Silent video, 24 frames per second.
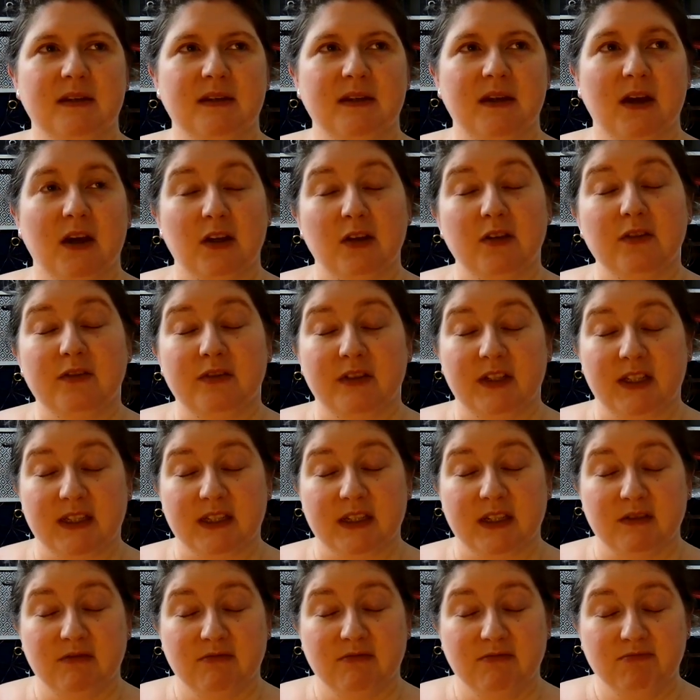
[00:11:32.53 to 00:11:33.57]
Hopefully
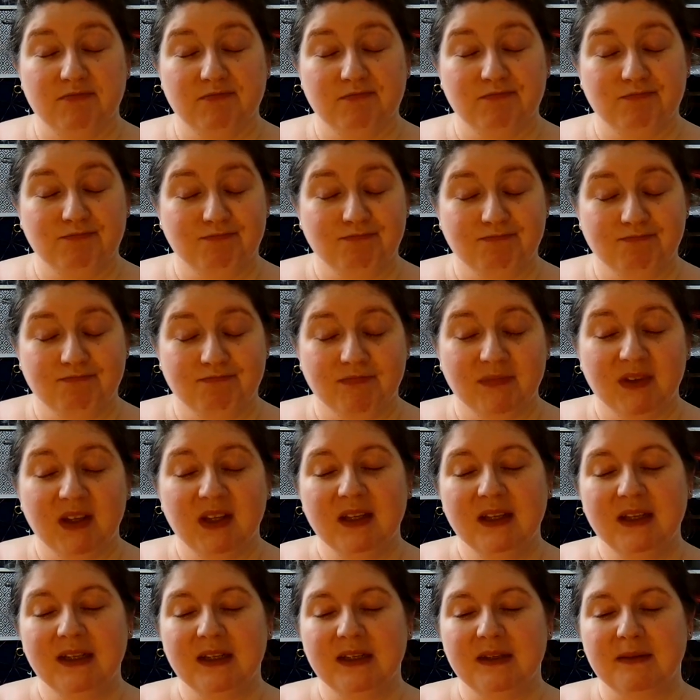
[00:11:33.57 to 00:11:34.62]
soon.
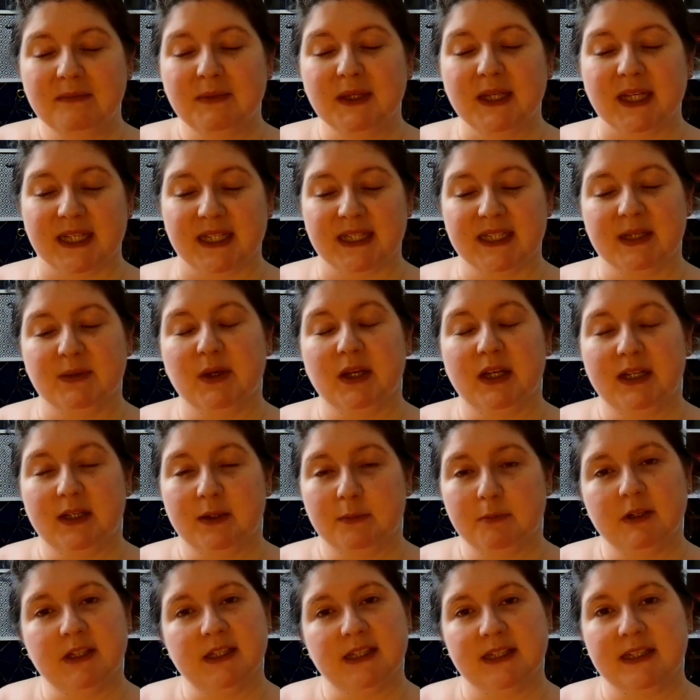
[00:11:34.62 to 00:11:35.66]
But yes, so her little
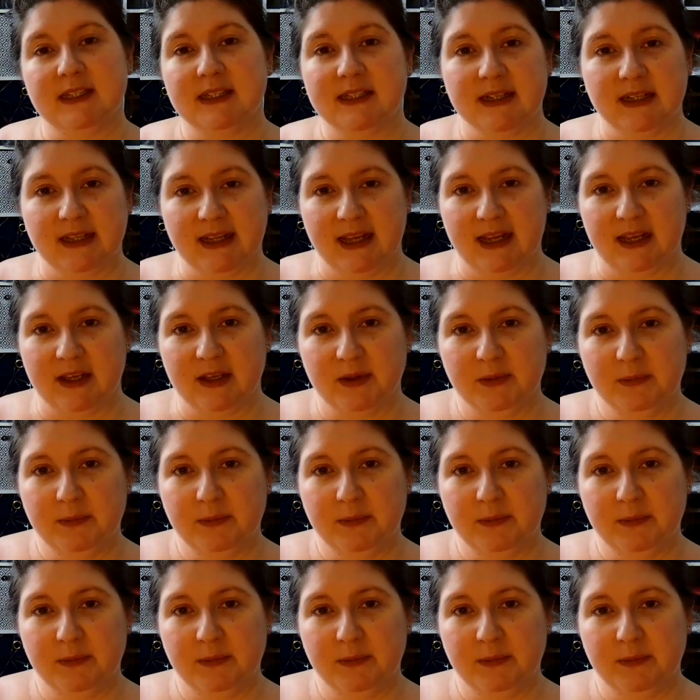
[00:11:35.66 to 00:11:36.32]
present is still here.